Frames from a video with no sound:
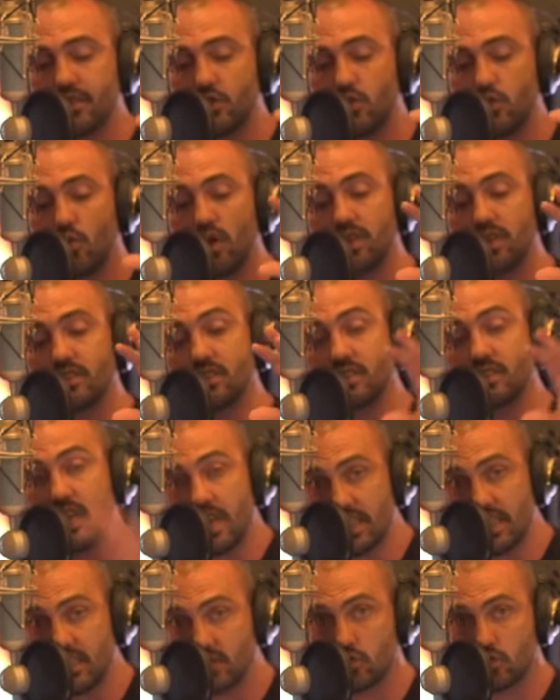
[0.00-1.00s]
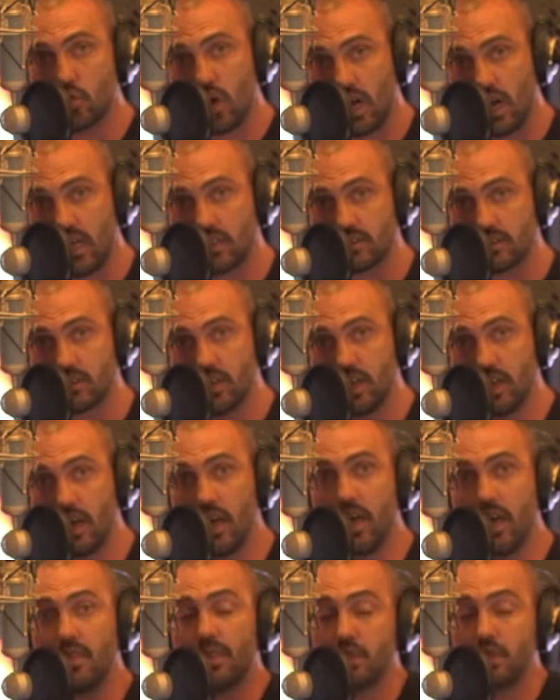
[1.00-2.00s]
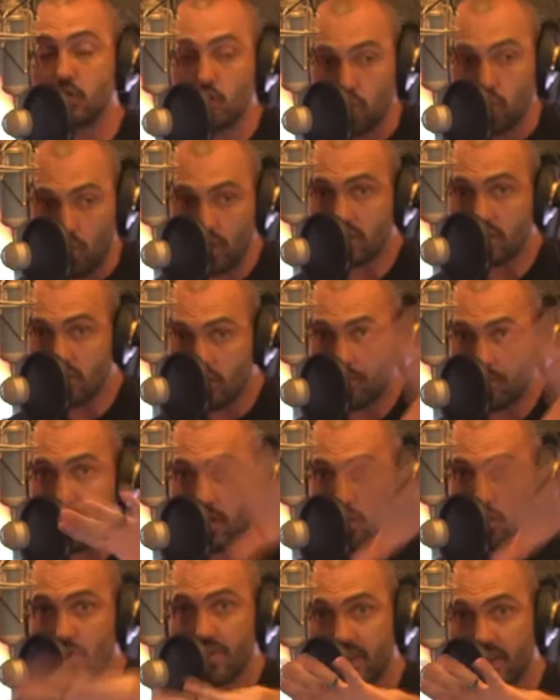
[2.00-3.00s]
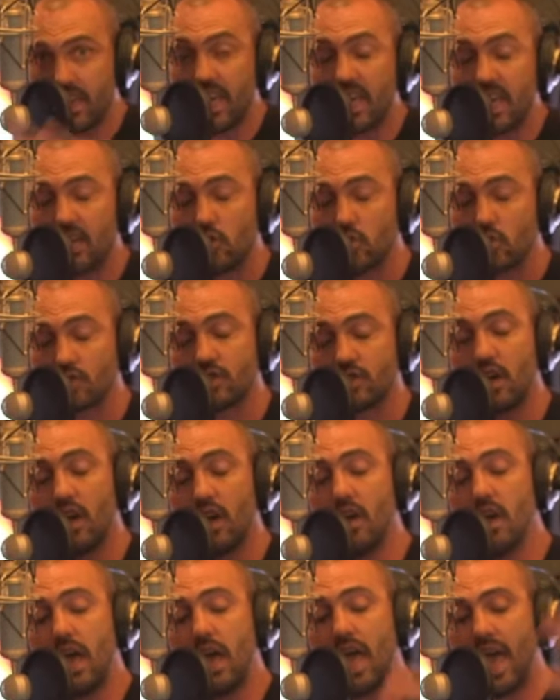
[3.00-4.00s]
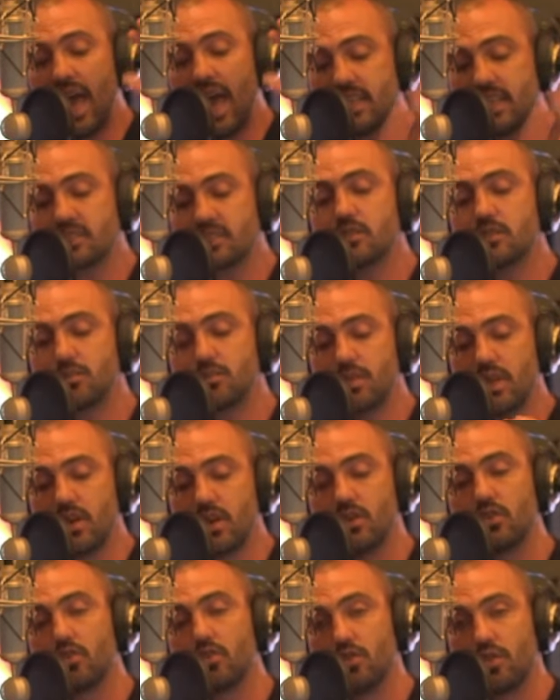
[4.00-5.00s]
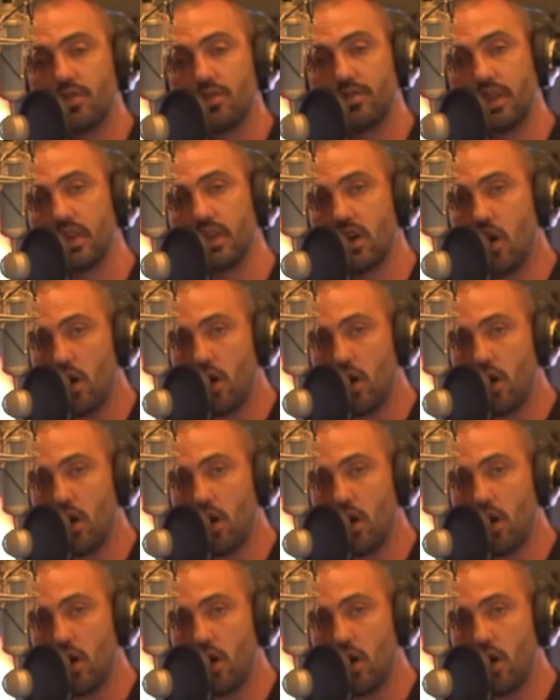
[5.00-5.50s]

that you want settings wise that you want to appear with the candles has to be under the thing